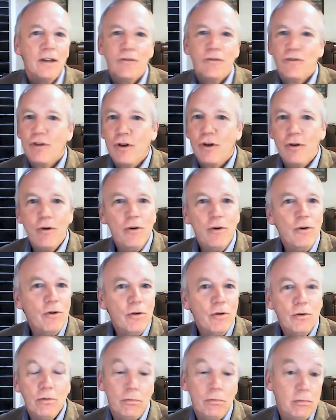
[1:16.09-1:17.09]

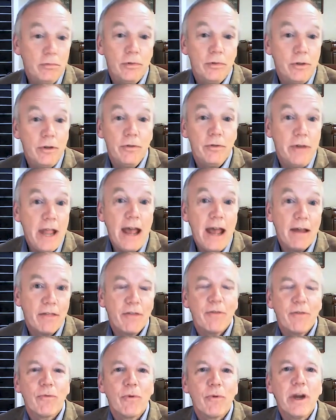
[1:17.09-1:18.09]
to death,
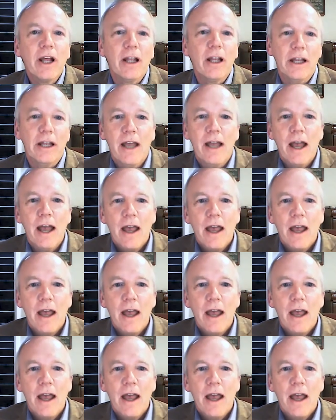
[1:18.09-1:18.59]
really.